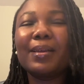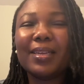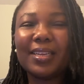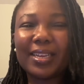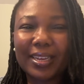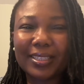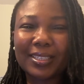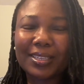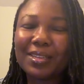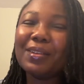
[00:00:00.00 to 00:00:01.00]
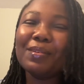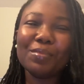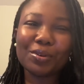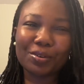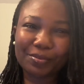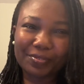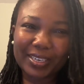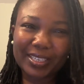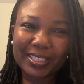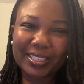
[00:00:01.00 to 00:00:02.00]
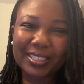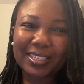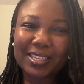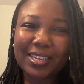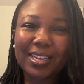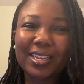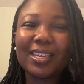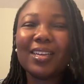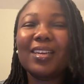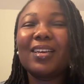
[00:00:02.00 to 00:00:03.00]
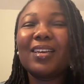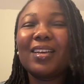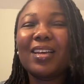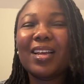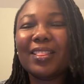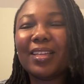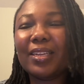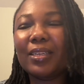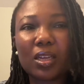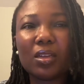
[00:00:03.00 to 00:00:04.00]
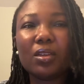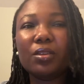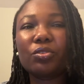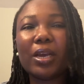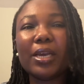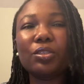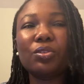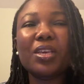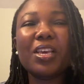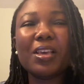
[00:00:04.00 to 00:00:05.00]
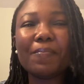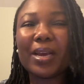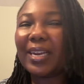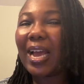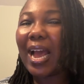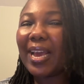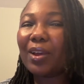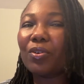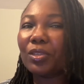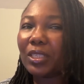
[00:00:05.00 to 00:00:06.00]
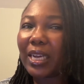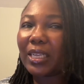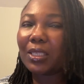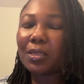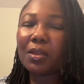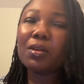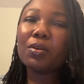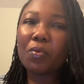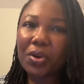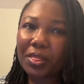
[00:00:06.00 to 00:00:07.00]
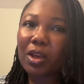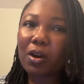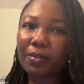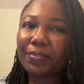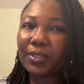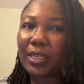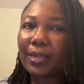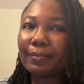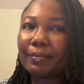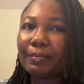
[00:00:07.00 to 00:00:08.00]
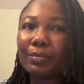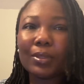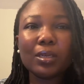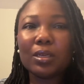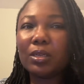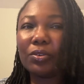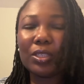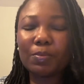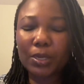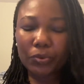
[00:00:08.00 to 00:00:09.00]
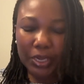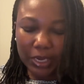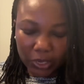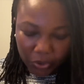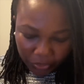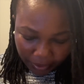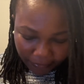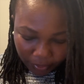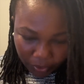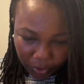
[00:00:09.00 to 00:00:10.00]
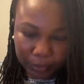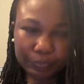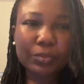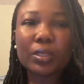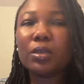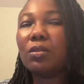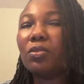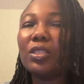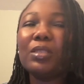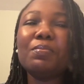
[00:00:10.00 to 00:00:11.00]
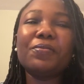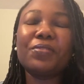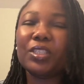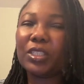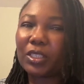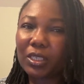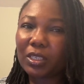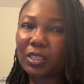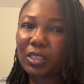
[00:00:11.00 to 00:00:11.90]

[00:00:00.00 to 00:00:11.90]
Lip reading: yet be confident. And then try to keep an eye contact with the officer. Don't be looking on the floor. Don't be fidgeting.